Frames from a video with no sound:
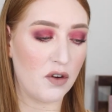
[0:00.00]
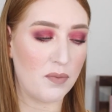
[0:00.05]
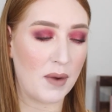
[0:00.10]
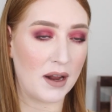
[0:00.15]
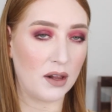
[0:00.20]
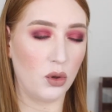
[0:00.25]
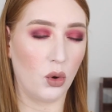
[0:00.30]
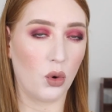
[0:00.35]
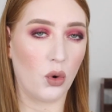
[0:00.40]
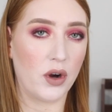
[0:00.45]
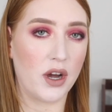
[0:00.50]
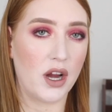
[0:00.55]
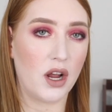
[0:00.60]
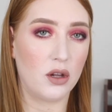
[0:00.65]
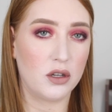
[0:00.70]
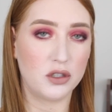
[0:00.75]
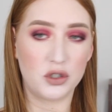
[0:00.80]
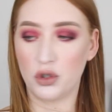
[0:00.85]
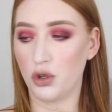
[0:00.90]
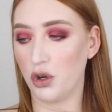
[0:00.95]
of my
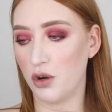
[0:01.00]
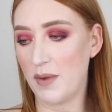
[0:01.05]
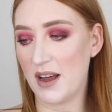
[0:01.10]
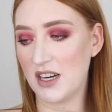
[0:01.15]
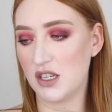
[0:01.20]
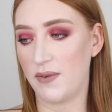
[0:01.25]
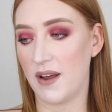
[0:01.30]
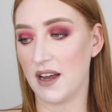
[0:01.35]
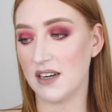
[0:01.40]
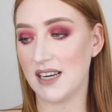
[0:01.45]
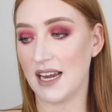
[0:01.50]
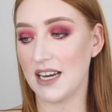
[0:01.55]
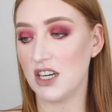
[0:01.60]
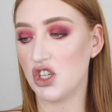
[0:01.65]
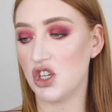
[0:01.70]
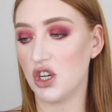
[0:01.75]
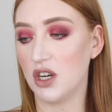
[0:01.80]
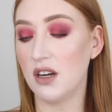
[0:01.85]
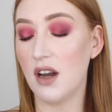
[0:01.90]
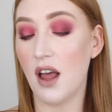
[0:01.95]
L'Oreal True Match
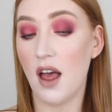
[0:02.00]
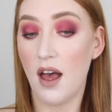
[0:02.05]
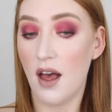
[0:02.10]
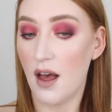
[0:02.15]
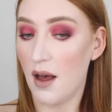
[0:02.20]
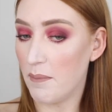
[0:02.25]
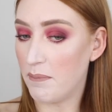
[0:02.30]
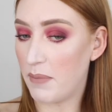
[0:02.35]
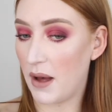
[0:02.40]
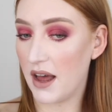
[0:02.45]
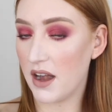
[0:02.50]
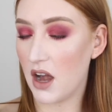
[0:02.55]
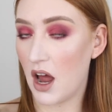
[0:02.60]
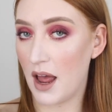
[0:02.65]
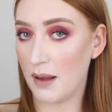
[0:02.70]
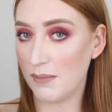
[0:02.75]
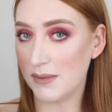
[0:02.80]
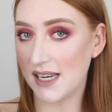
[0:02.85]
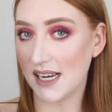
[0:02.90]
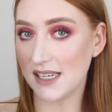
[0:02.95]
foundation, but
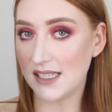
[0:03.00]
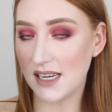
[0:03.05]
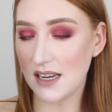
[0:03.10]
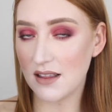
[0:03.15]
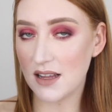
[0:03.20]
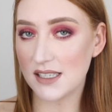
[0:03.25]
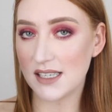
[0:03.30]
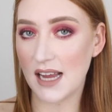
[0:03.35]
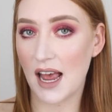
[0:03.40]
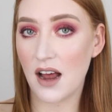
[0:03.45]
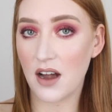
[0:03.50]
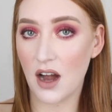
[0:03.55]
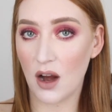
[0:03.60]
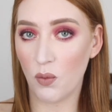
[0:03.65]
I'm testing this out.